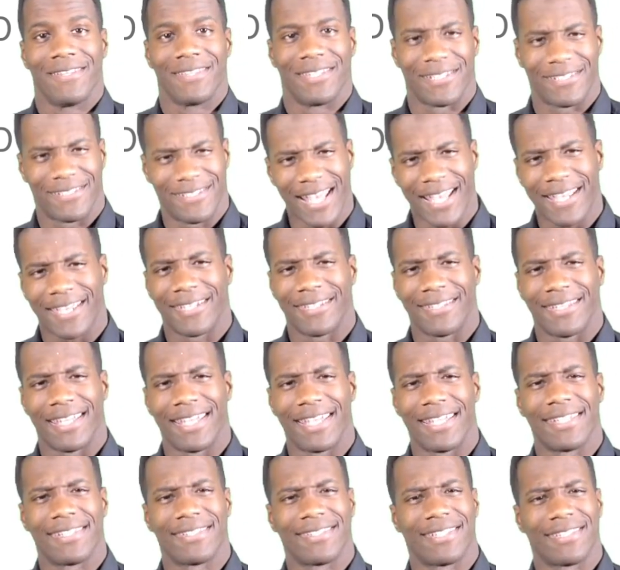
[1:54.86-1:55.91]
The second
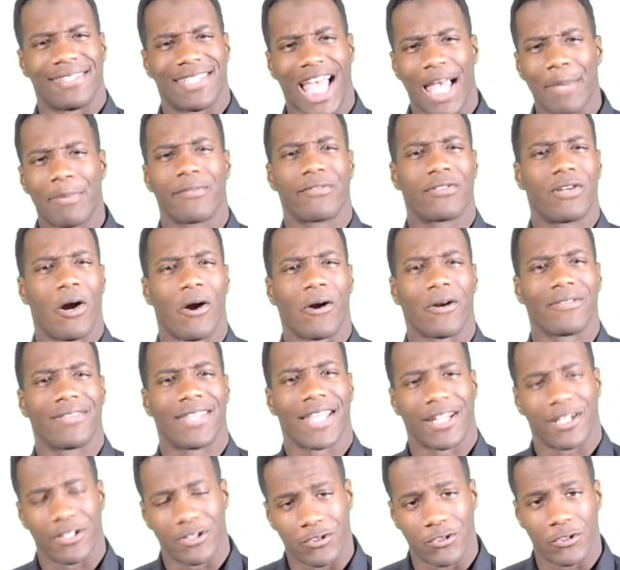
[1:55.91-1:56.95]
is the type of card
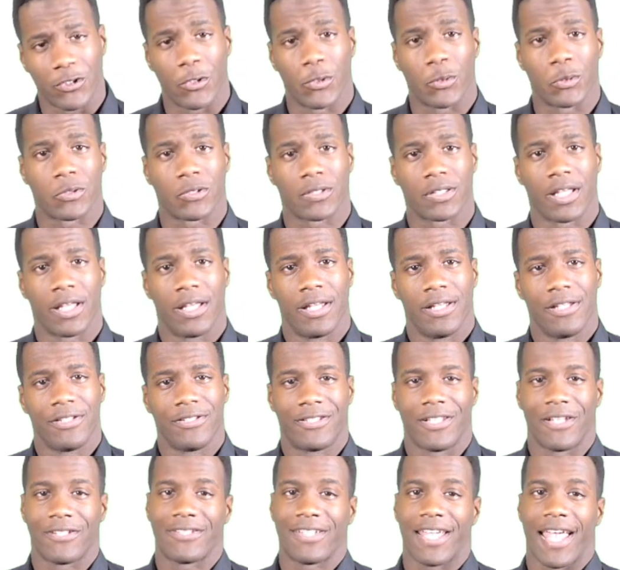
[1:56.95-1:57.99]
that is used,
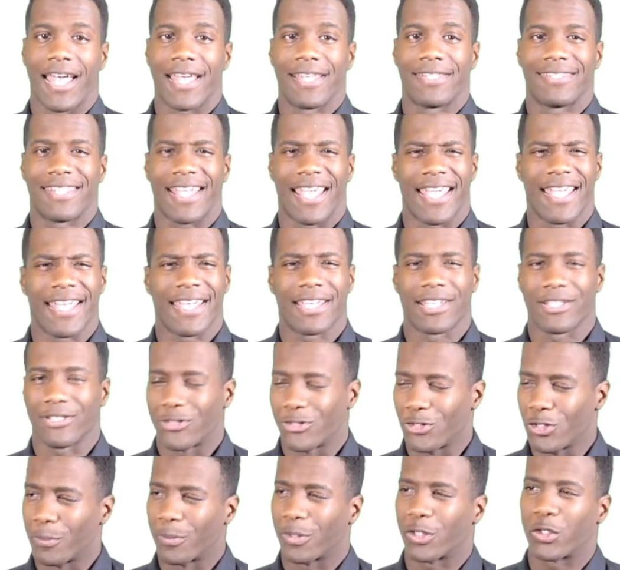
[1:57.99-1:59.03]
such as a
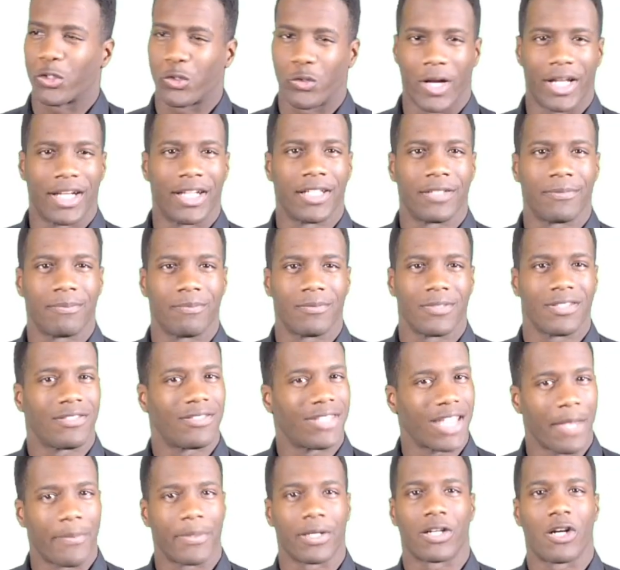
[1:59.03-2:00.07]
consumer credit,
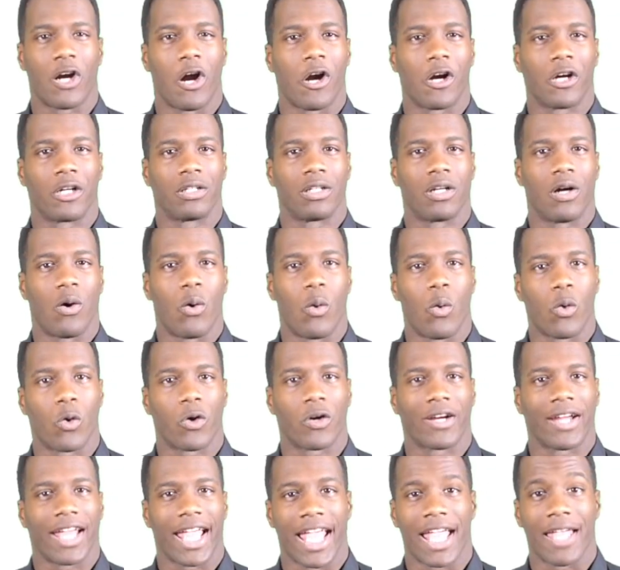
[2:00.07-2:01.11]
debit card,
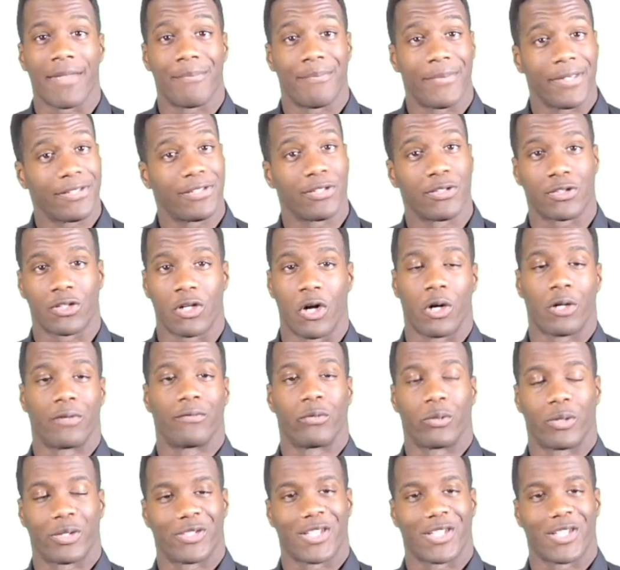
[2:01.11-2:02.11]
or a business card, for